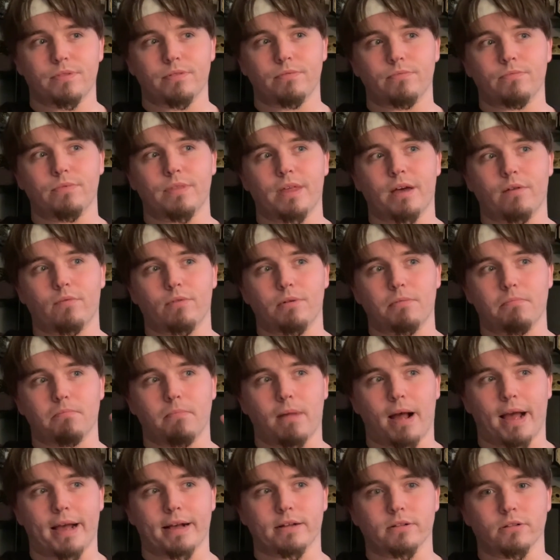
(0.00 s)
that when
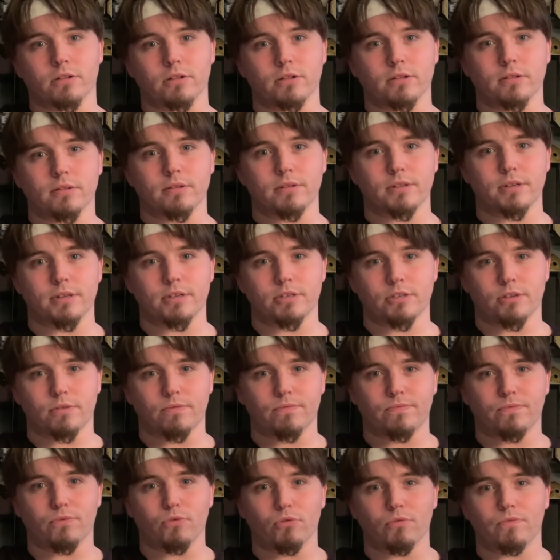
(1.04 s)
Michael is
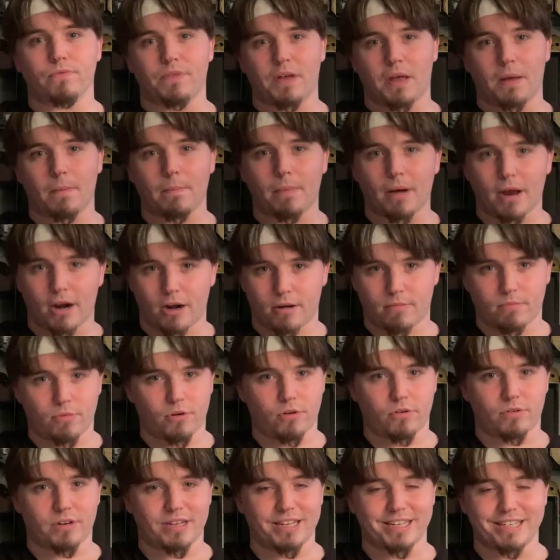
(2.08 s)
in full vampire
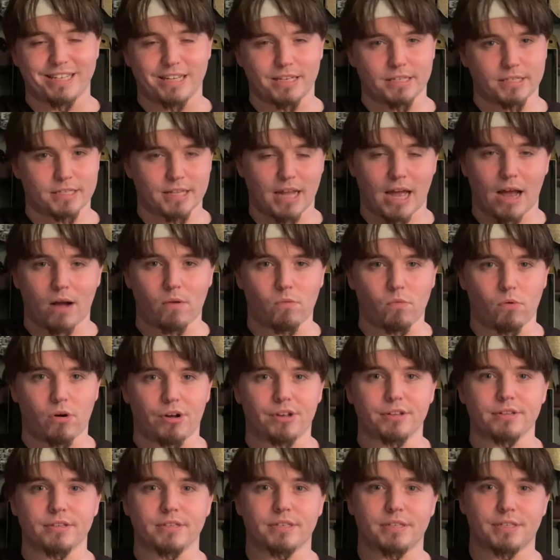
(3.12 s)
mode, he does not
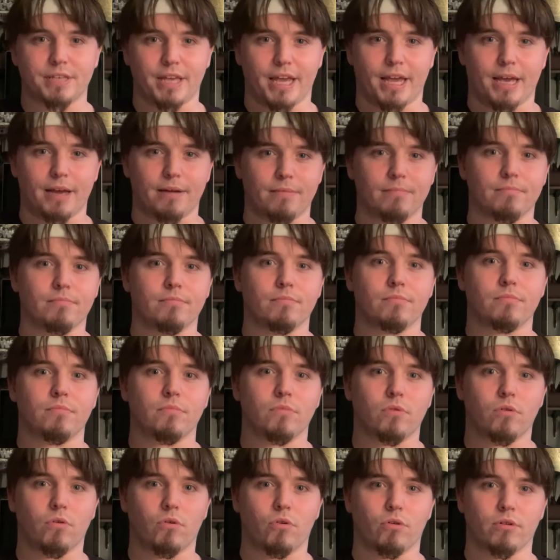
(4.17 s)
want Sam
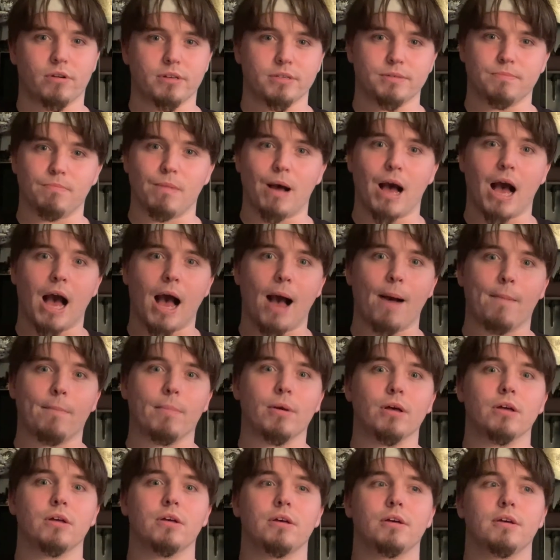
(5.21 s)
or his
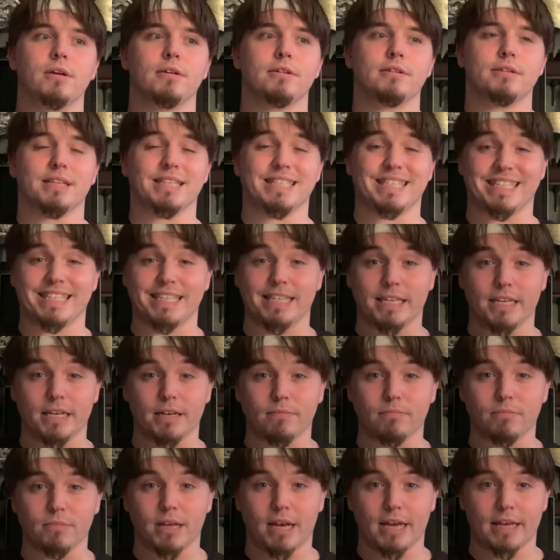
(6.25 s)
mom to see
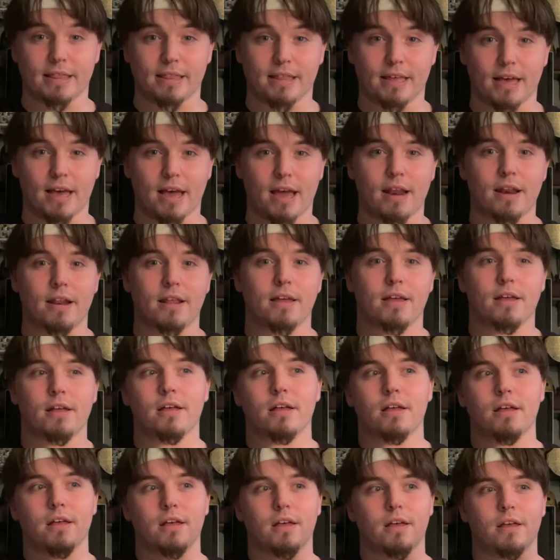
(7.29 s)
him like that.
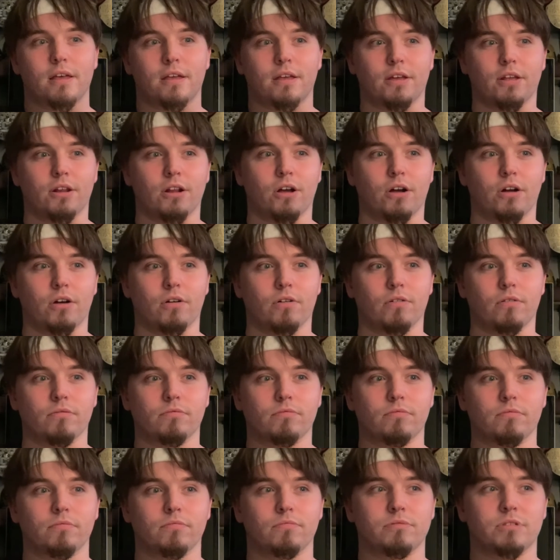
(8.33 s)
You
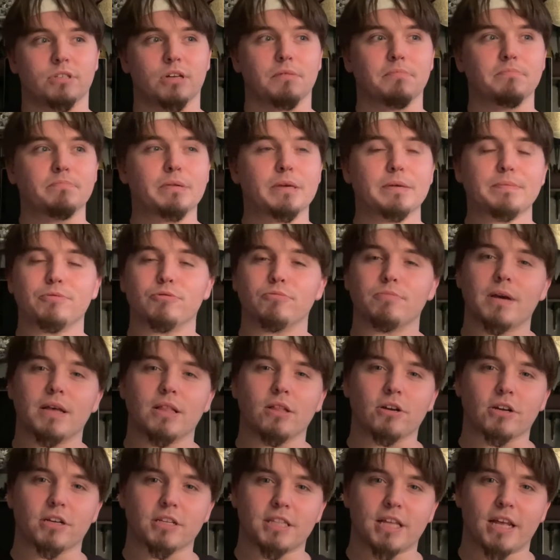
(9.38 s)
know, some people may
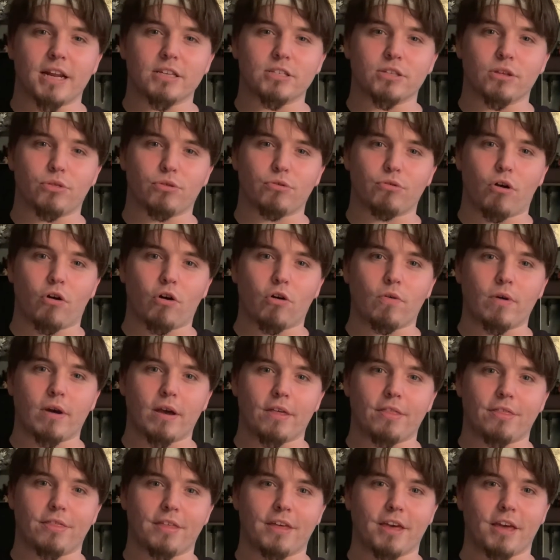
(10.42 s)
look at that as a
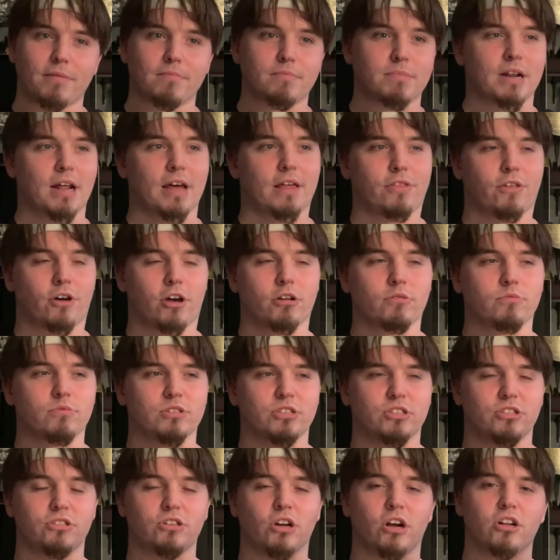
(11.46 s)
throwaway thing, but I thought it
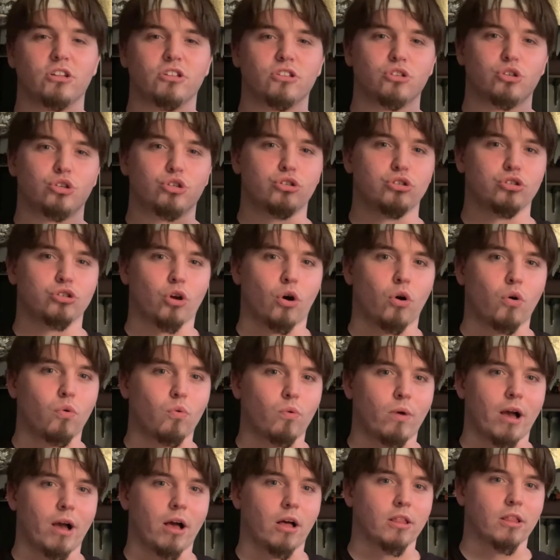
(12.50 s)
was done so
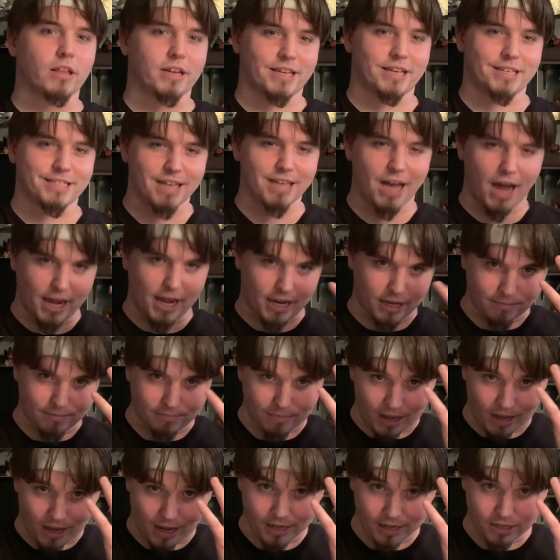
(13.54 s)
well. Like, he's hiding
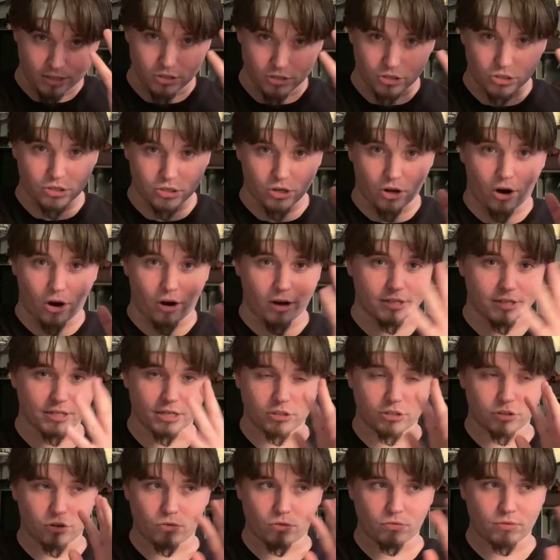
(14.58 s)
behind the stars.
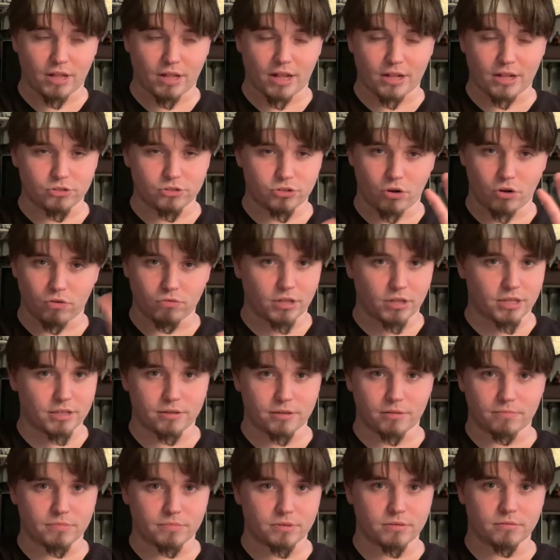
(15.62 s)
Like, don't let
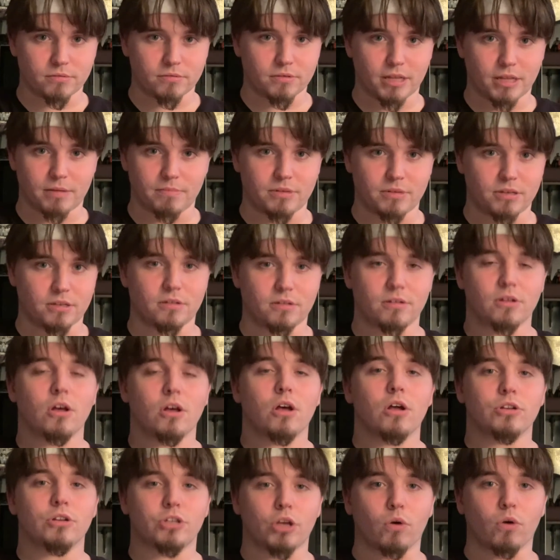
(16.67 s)

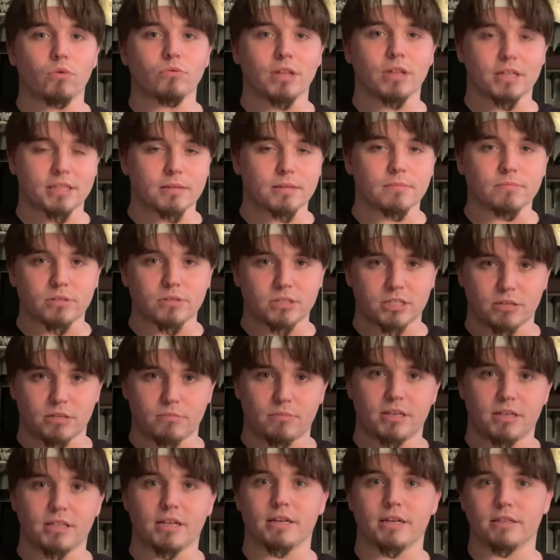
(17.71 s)
them see
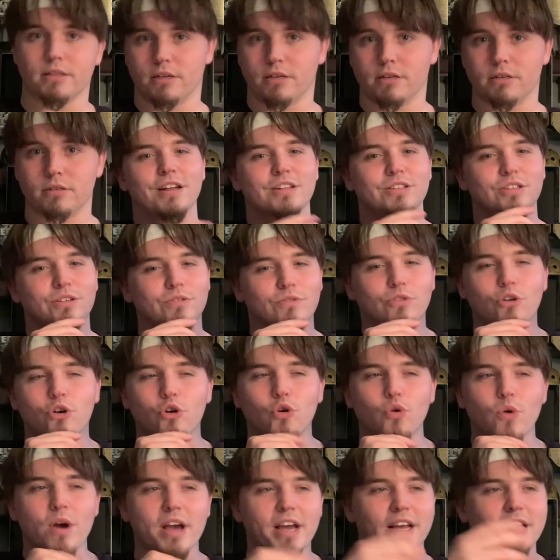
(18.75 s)
me like this. It's a
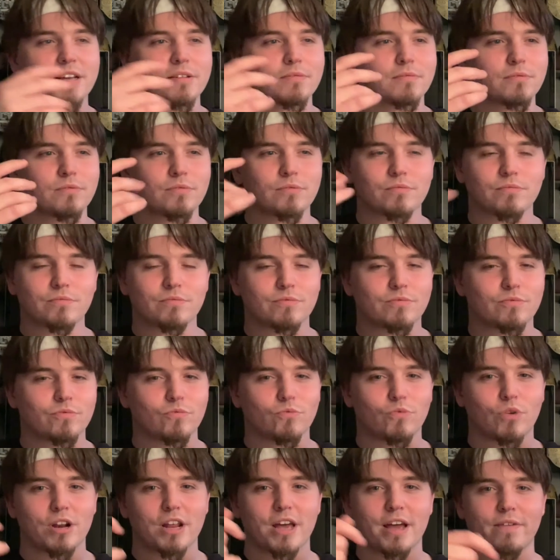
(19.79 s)
quick
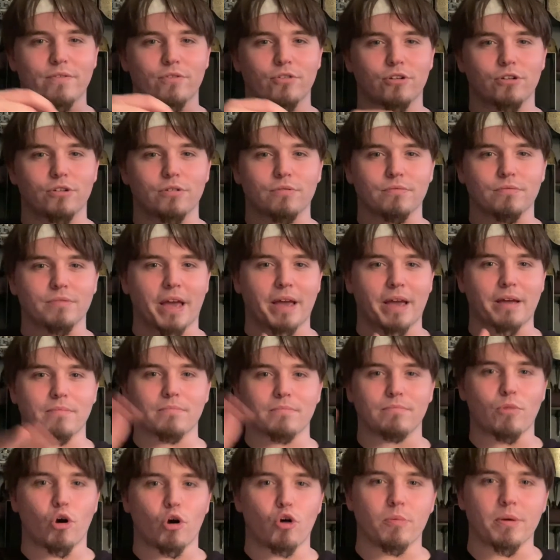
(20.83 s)
whatever like
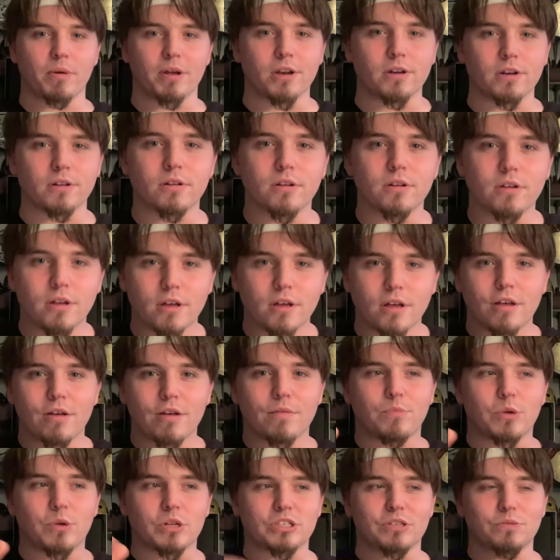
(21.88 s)
moment,
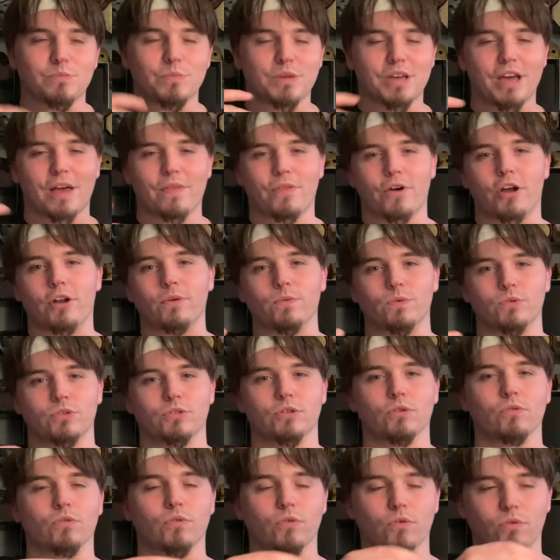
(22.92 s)
but to me I thought it was
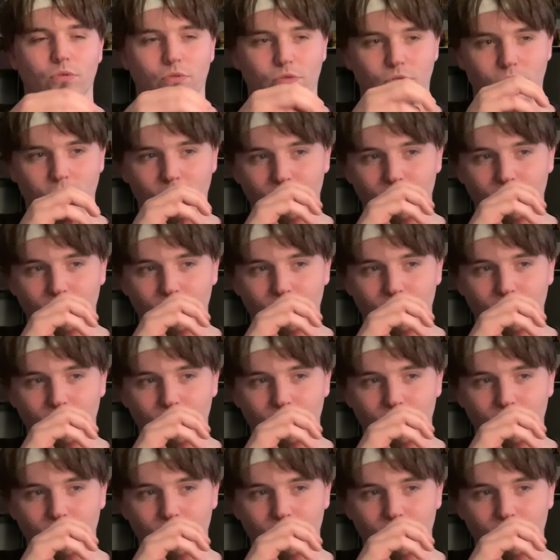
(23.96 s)
so cool.